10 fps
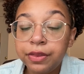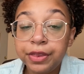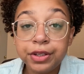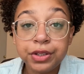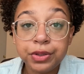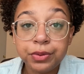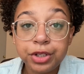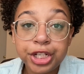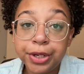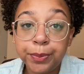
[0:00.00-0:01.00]
the Dew
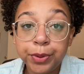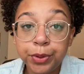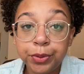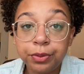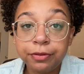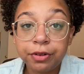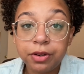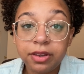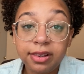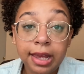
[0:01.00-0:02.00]
shampoo for
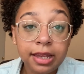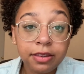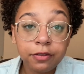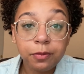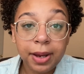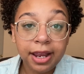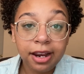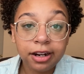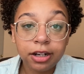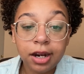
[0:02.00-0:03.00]
the length of my
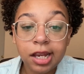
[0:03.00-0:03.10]
hair